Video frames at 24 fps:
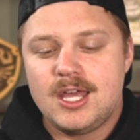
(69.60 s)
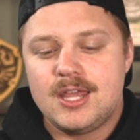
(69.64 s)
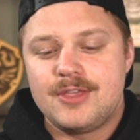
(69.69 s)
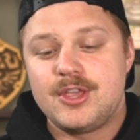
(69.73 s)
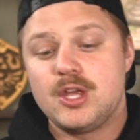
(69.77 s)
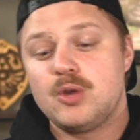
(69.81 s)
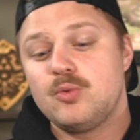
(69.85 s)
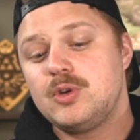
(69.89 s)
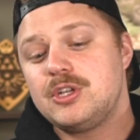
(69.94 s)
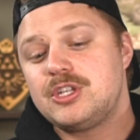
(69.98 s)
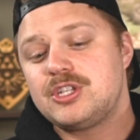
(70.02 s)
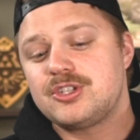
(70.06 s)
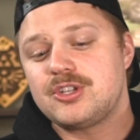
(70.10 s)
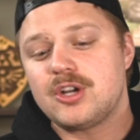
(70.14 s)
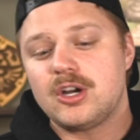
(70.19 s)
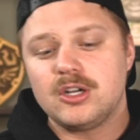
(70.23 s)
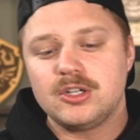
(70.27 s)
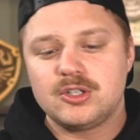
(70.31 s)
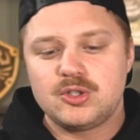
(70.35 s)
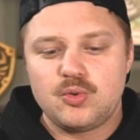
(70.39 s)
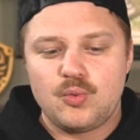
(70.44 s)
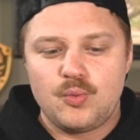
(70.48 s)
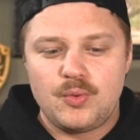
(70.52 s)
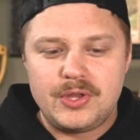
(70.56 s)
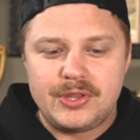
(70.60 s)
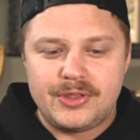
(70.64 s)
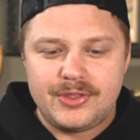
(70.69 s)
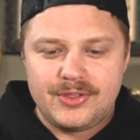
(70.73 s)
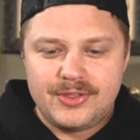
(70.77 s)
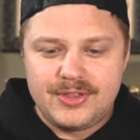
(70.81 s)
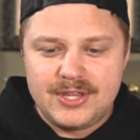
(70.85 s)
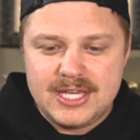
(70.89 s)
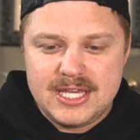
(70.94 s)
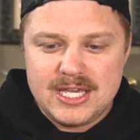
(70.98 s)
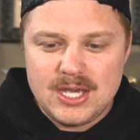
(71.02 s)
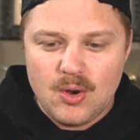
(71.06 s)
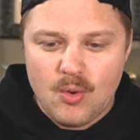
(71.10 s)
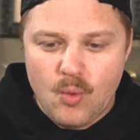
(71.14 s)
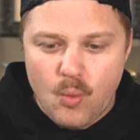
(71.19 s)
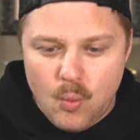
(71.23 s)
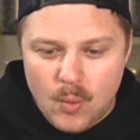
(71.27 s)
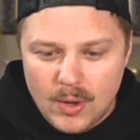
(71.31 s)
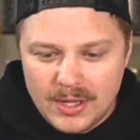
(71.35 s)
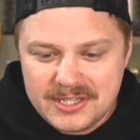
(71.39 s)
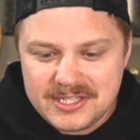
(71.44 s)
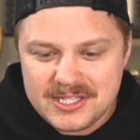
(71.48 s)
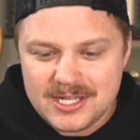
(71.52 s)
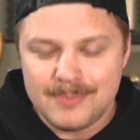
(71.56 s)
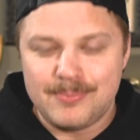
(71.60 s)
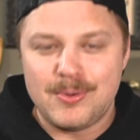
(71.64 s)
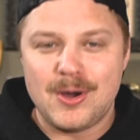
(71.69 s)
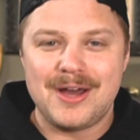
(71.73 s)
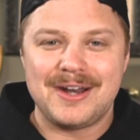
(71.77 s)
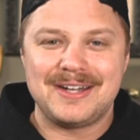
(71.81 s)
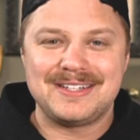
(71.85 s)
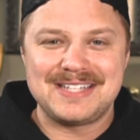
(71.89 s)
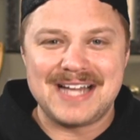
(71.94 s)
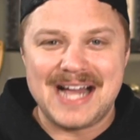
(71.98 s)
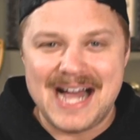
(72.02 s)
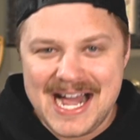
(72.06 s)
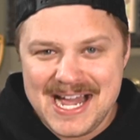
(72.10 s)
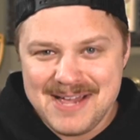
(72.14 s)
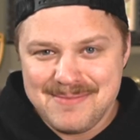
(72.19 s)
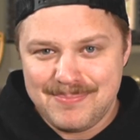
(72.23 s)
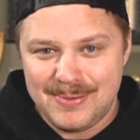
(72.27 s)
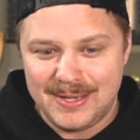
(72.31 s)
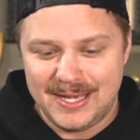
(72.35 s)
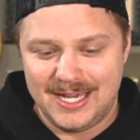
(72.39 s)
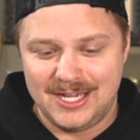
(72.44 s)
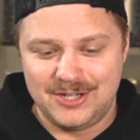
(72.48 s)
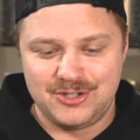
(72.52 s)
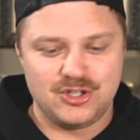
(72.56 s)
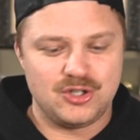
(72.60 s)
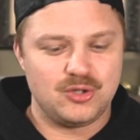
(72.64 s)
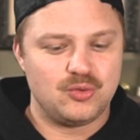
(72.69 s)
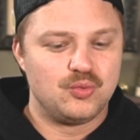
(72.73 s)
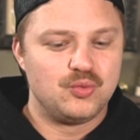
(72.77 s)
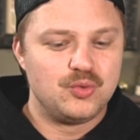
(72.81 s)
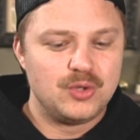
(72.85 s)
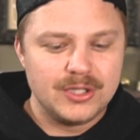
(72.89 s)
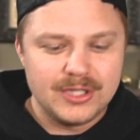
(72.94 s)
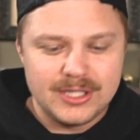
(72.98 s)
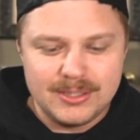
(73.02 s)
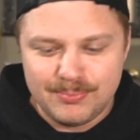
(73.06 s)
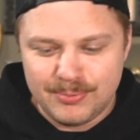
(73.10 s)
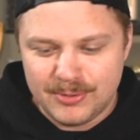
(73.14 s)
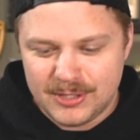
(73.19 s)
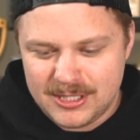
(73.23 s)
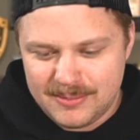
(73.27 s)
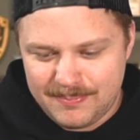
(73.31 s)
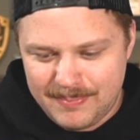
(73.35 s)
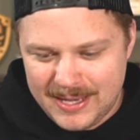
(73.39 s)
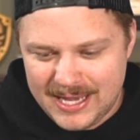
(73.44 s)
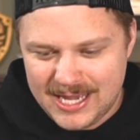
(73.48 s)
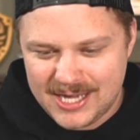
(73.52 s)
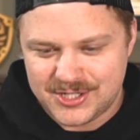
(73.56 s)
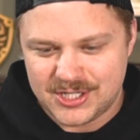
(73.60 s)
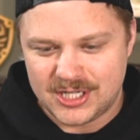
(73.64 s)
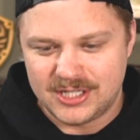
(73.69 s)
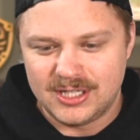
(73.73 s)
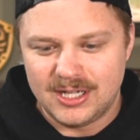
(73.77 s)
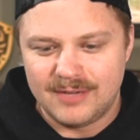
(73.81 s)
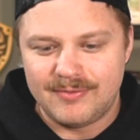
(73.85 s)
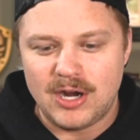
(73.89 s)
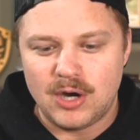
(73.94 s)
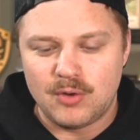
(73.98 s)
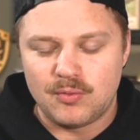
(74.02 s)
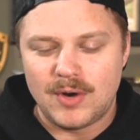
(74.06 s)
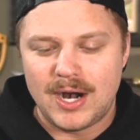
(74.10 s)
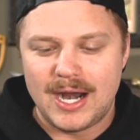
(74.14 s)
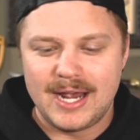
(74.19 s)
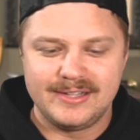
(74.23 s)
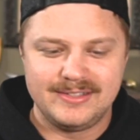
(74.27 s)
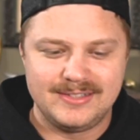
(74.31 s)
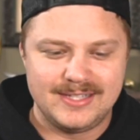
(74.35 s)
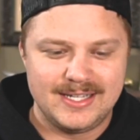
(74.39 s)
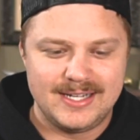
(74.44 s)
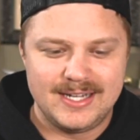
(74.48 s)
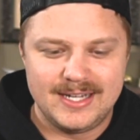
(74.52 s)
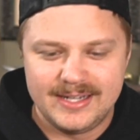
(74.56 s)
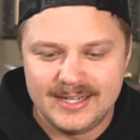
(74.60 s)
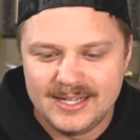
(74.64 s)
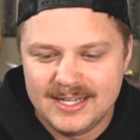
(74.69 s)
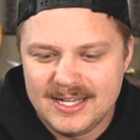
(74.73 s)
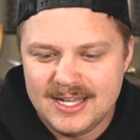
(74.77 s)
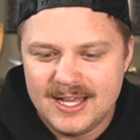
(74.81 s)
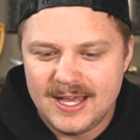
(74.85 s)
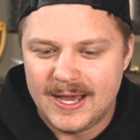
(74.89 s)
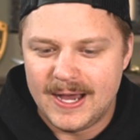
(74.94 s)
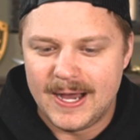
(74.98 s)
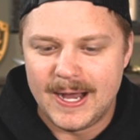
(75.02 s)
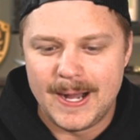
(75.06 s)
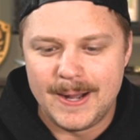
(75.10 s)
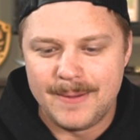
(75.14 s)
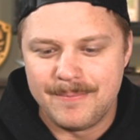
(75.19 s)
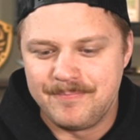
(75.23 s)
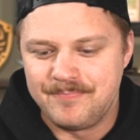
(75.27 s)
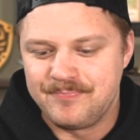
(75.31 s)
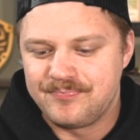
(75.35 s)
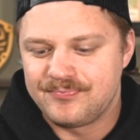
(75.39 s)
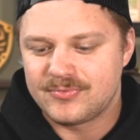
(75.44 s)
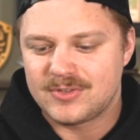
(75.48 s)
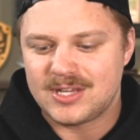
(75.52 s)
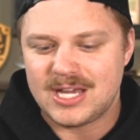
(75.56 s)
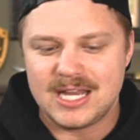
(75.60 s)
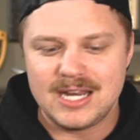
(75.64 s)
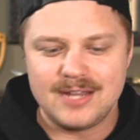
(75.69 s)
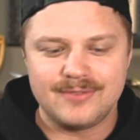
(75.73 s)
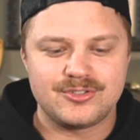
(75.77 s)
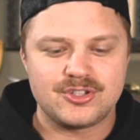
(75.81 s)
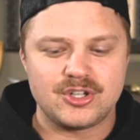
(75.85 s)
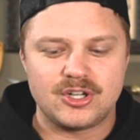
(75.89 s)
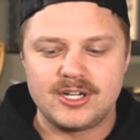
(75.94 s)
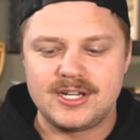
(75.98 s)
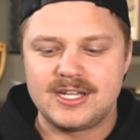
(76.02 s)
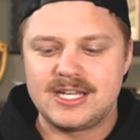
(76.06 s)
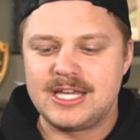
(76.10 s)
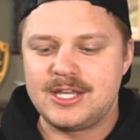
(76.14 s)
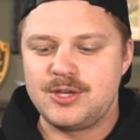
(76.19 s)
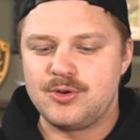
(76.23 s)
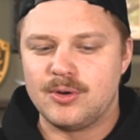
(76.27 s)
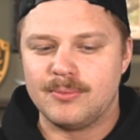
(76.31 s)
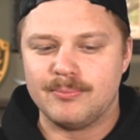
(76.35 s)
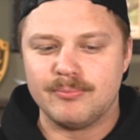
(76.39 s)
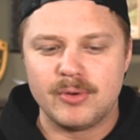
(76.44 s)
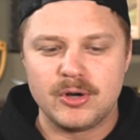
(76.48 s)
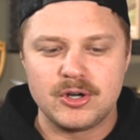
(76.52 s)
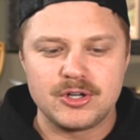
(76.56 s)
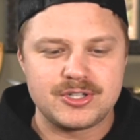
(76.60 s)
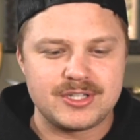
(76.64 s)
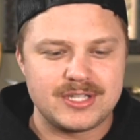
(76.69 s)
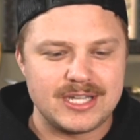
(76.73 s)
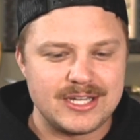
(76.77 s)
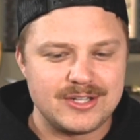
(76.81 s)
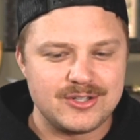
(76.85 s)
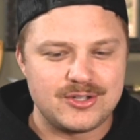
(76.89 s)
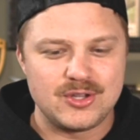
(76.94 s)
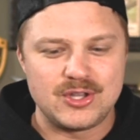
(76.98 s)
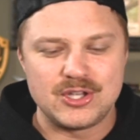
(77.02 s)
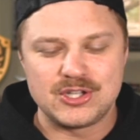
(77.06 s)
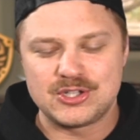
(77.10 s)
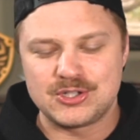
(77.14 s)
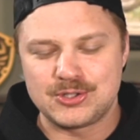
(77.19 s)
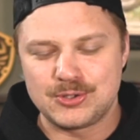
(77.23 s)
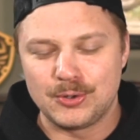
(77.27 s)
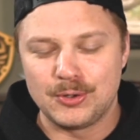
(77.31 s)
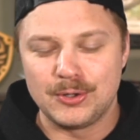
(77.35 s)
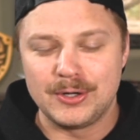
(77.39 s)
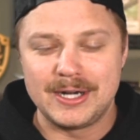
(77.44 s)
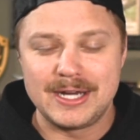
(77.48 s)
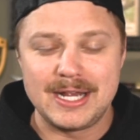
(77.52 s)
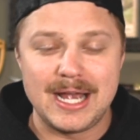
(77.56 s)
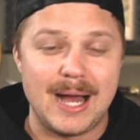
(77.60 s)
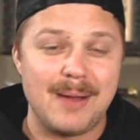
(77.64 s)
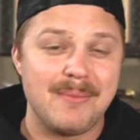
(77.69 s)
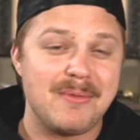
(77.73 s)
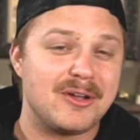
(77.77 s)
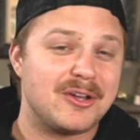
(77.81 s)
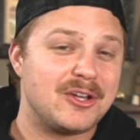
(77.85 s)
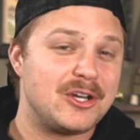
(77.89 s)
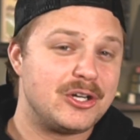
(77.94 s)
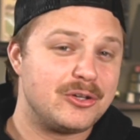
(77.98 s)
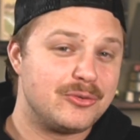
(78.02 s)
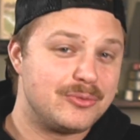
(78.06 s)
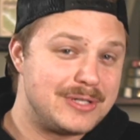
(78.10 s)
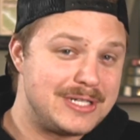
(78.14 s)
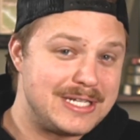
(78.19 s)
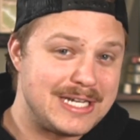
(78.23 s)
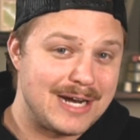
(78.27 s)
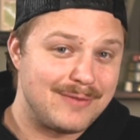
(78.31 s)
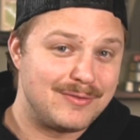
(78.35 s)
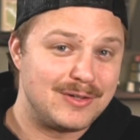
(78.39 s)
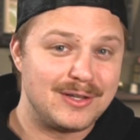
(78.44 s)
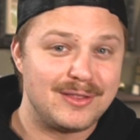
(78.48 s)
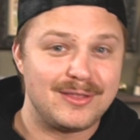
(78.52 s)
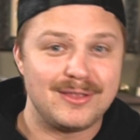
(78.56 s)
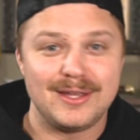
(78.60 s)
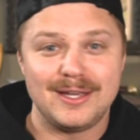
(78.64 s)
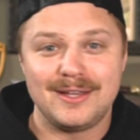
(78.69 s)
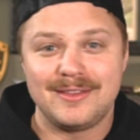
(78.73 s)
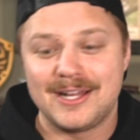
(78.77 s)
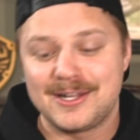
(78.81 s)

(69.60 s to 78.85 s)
Then we start with the Once Upon a Time page. Really pretty page. I love how Ryan did it. Kind of starting to get you immersed into the story. I'm not going to read everything.